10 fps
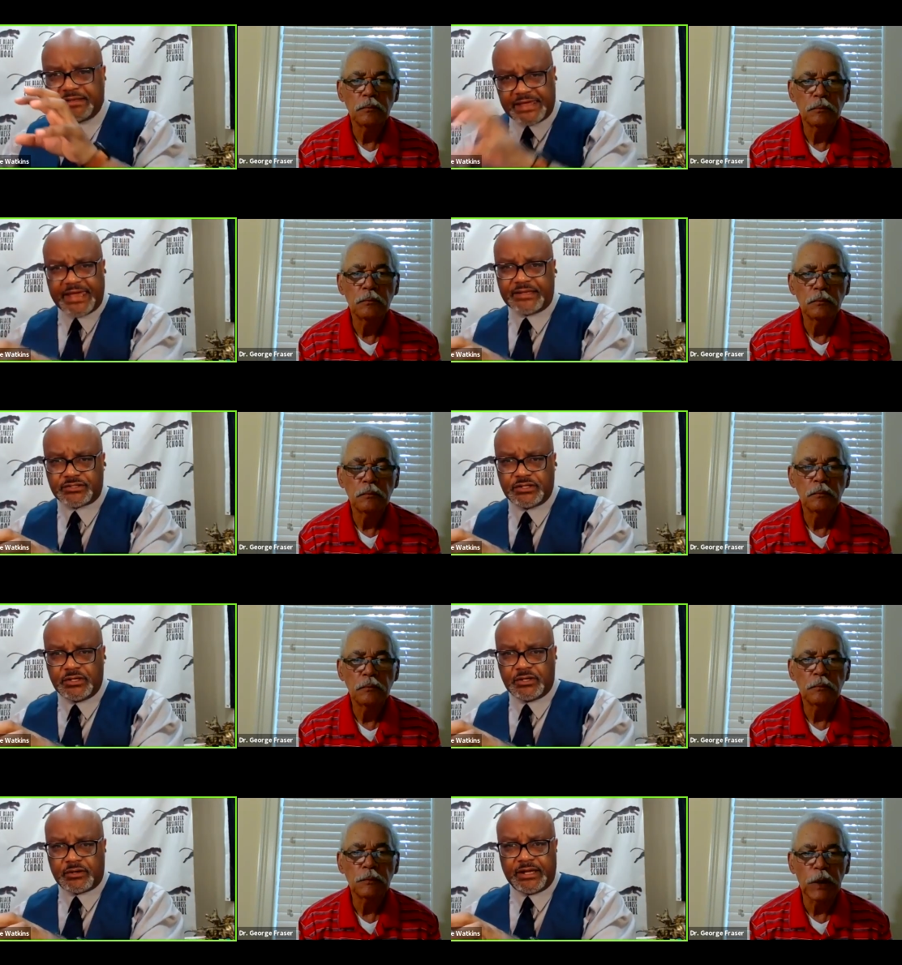Speaker 1: that.
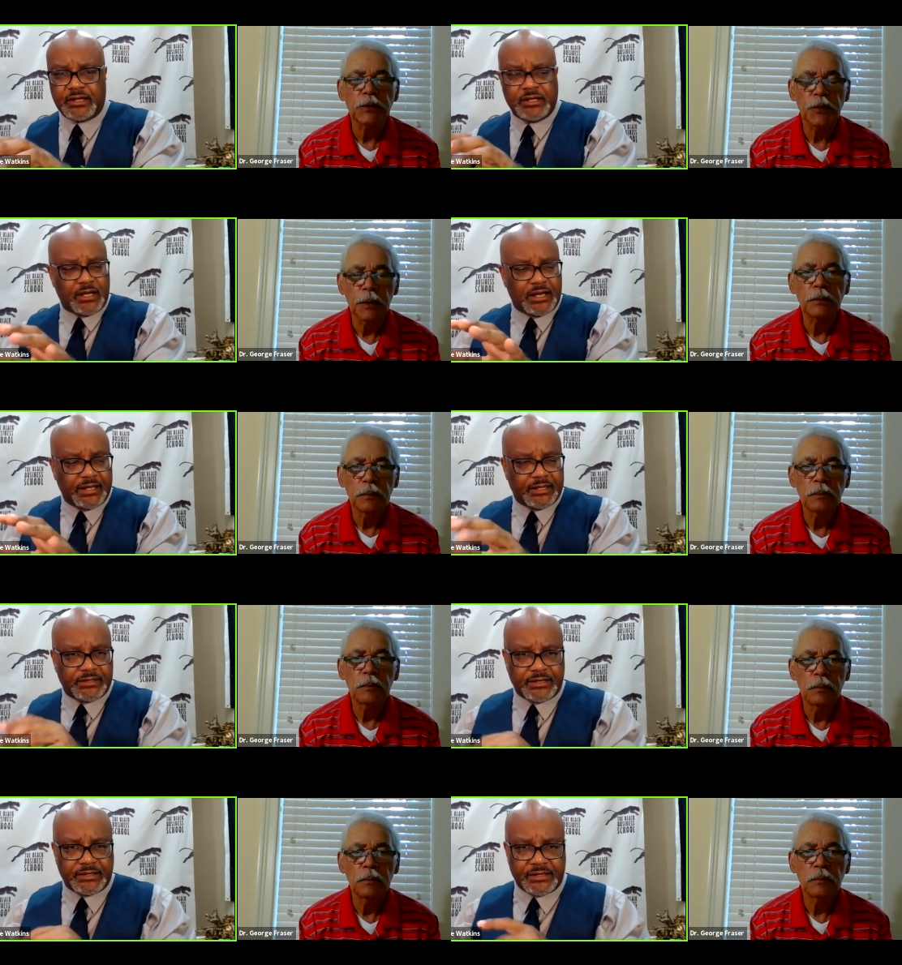Right.
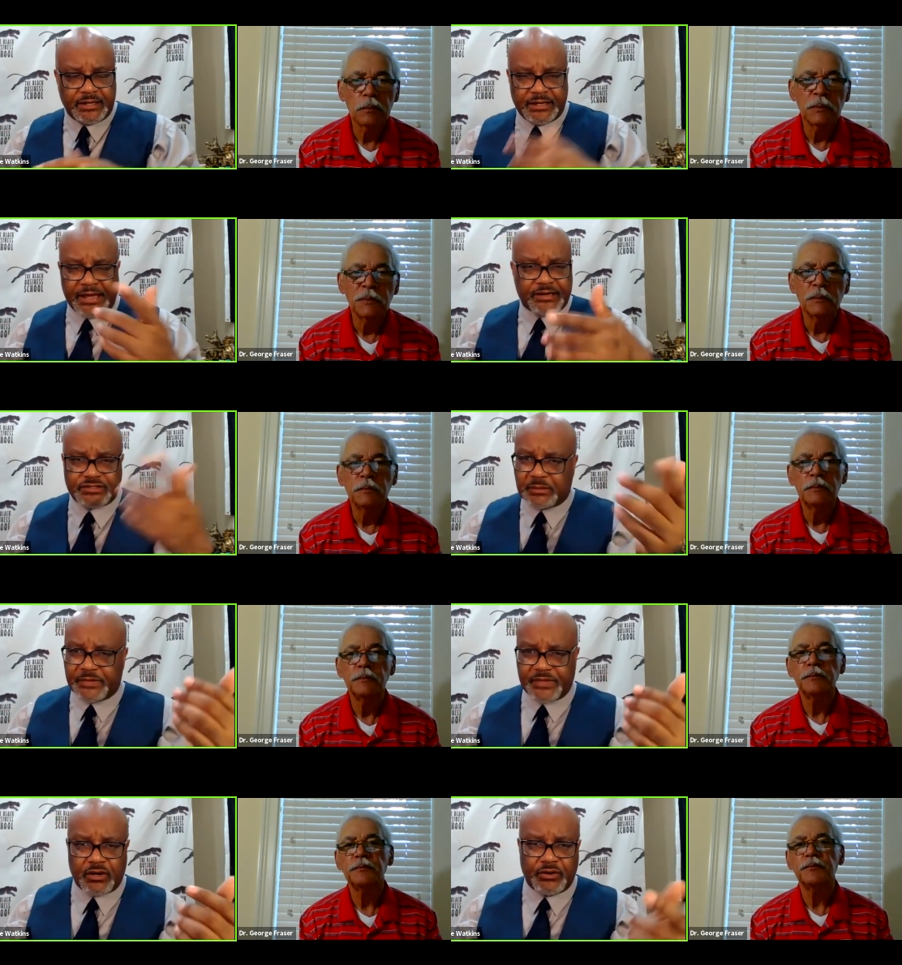And I could talk about
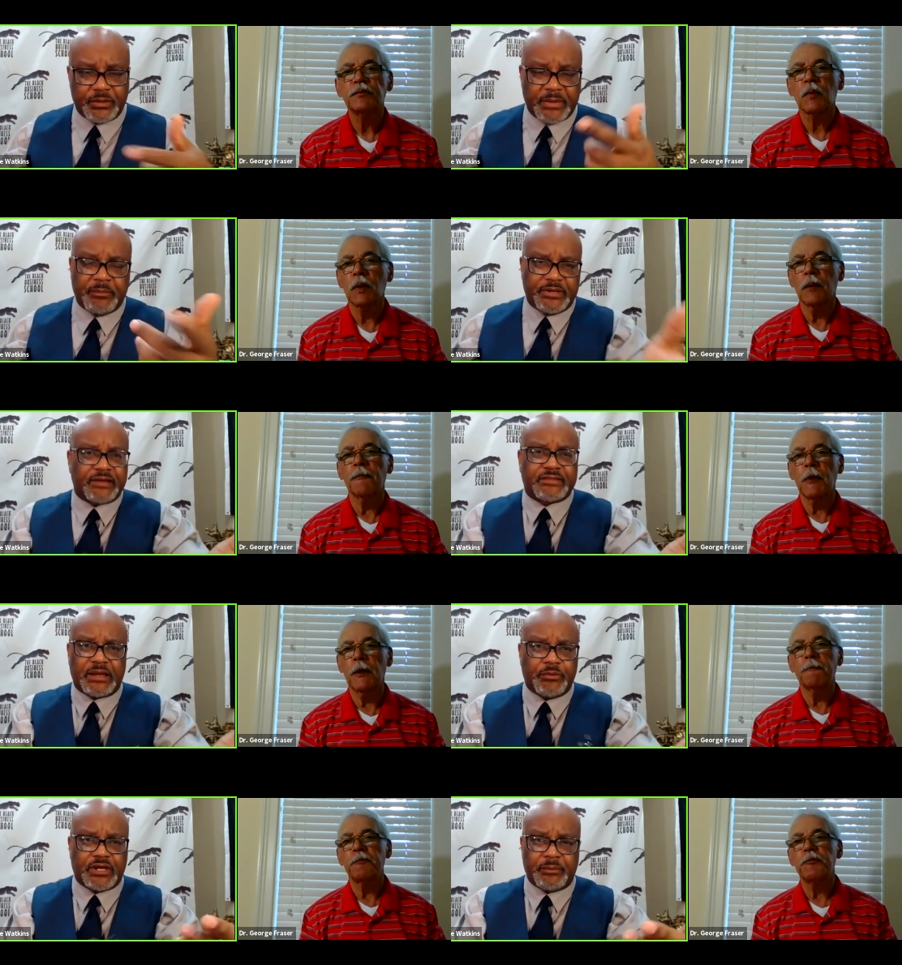that all day. Maybe next time
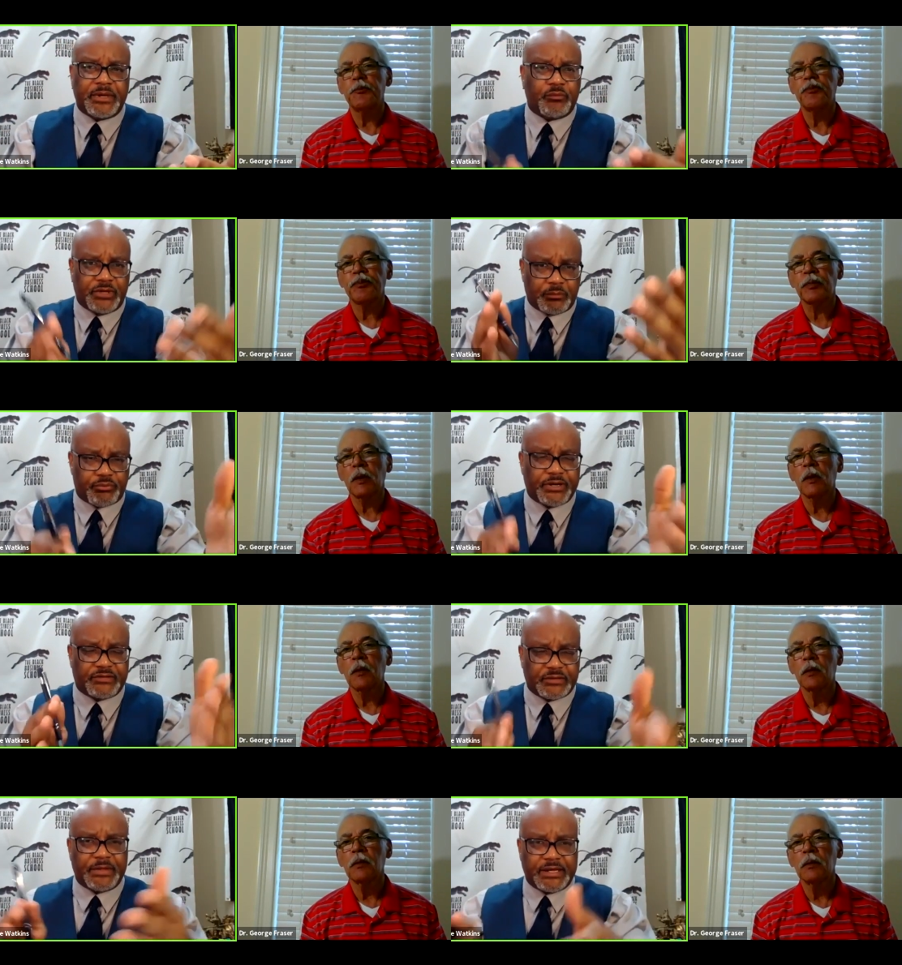we come in, we can break
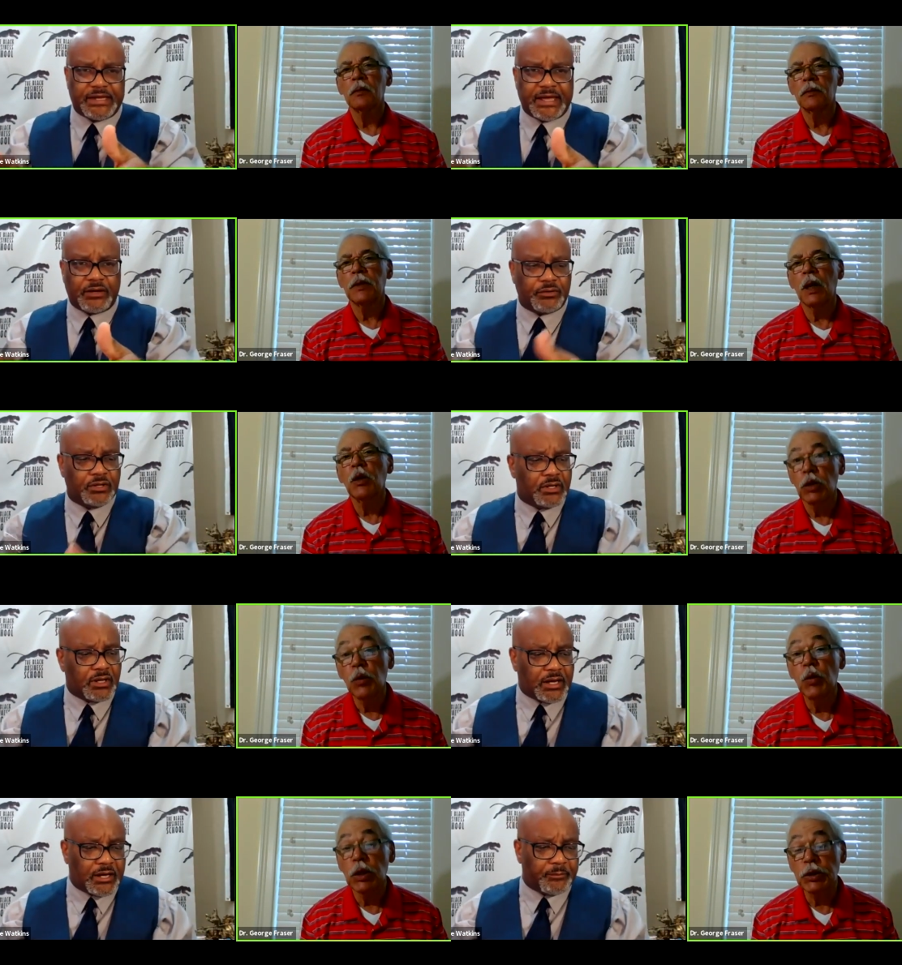some of that down.
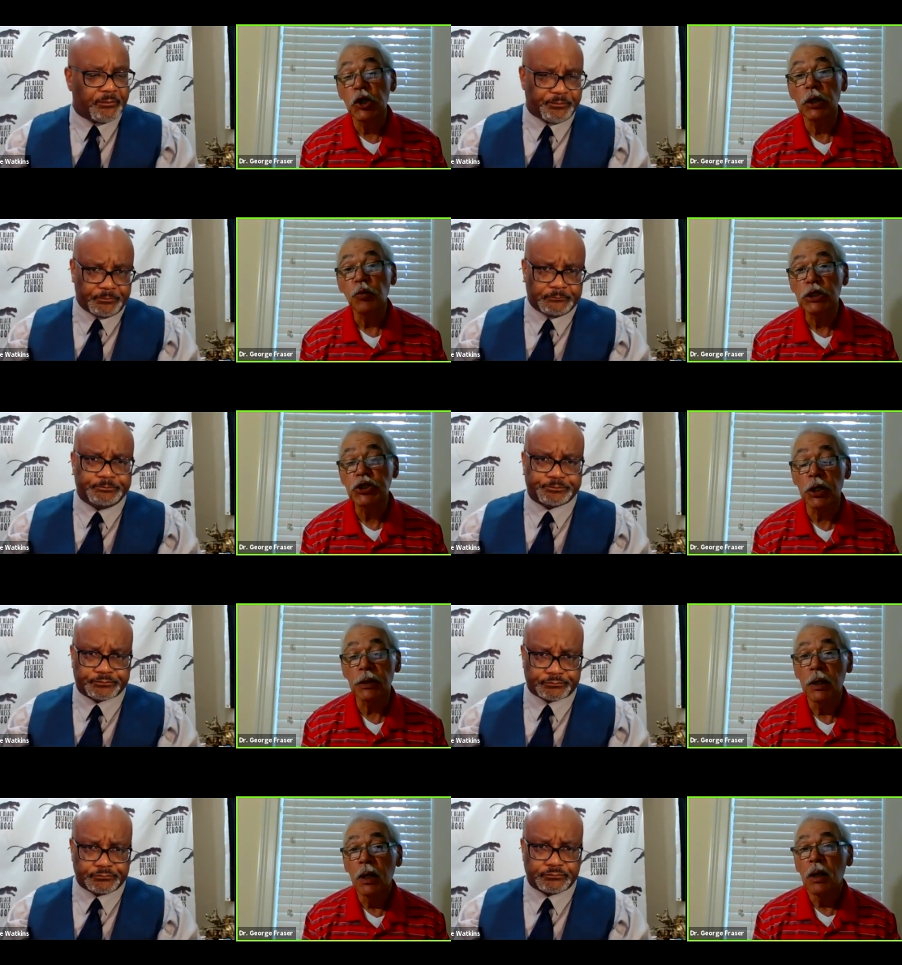
Speaker 2: We should.
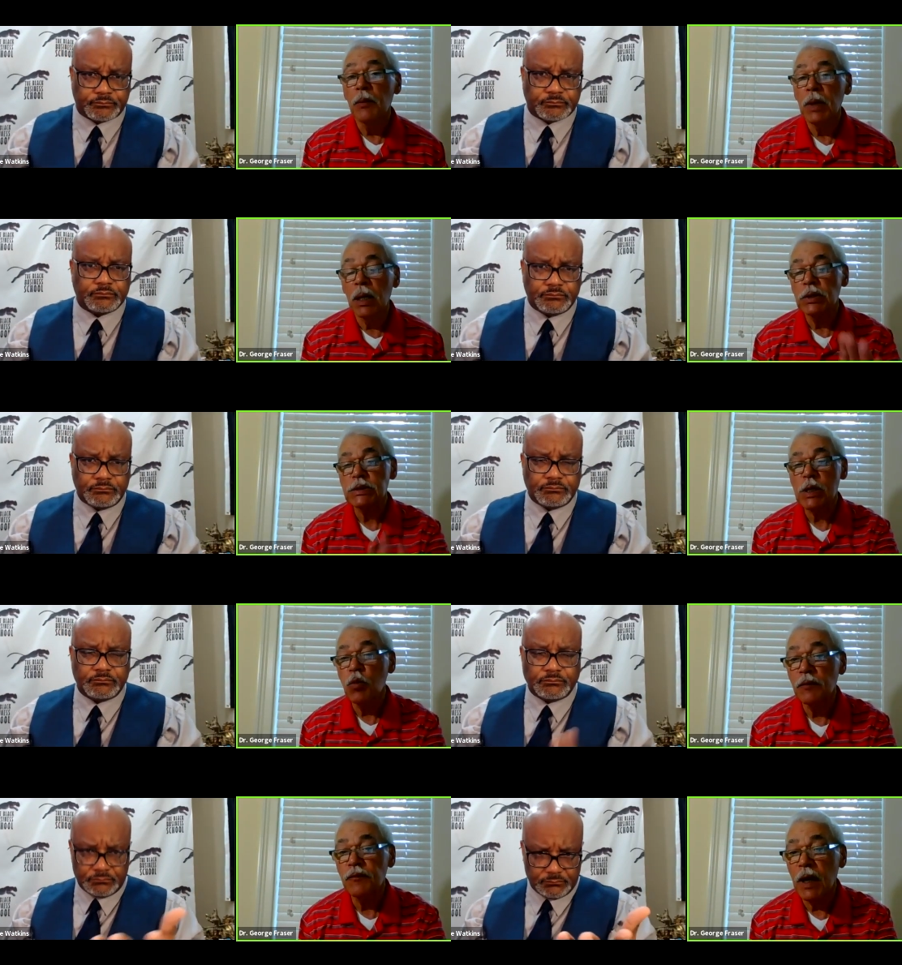Let me just say
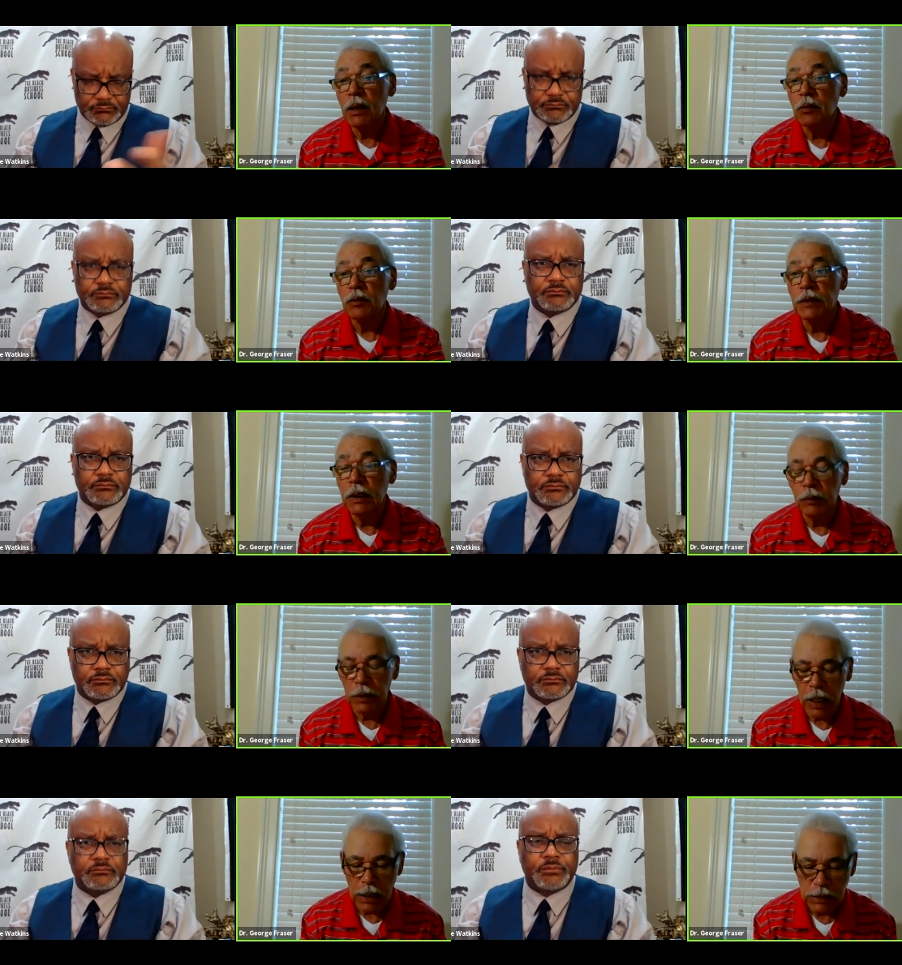one final thing with
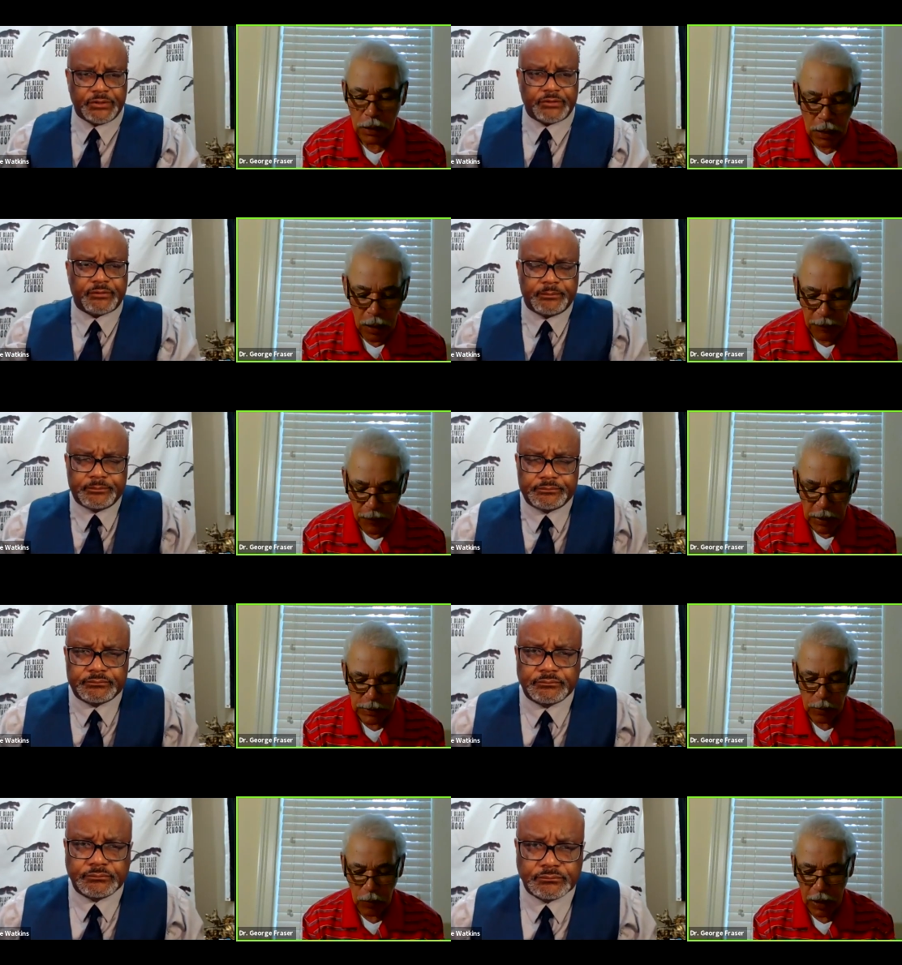the last couple of minutes
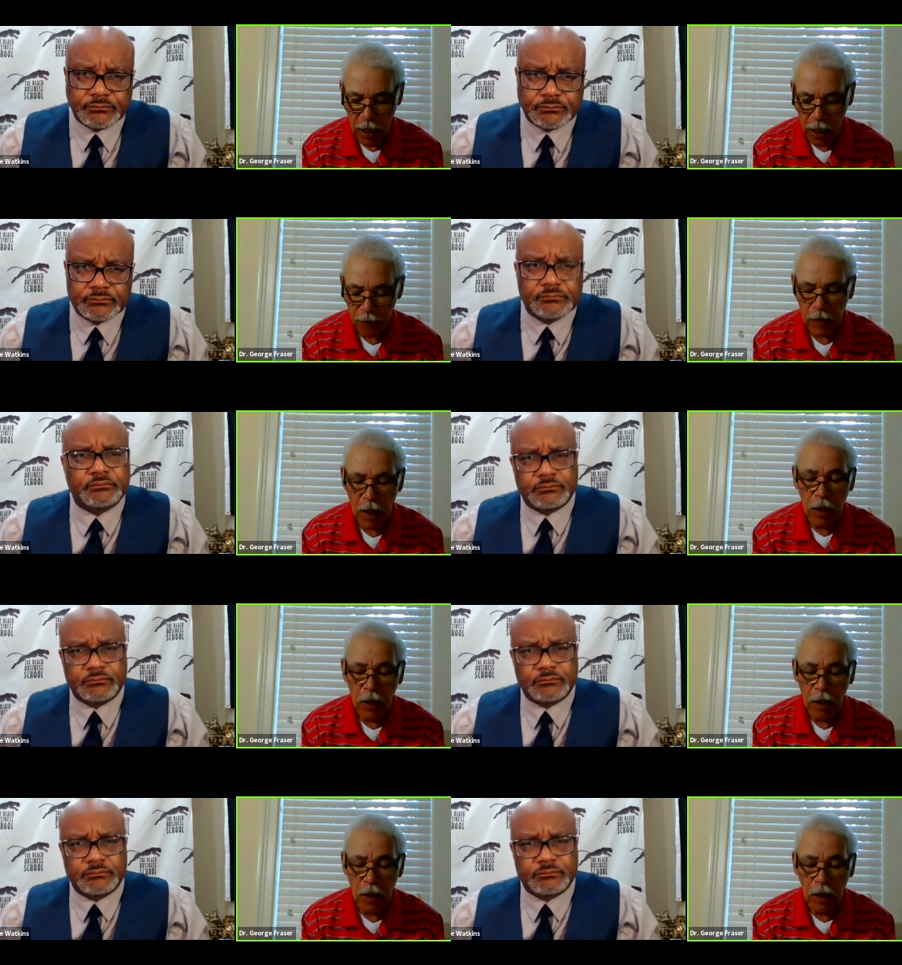that we have.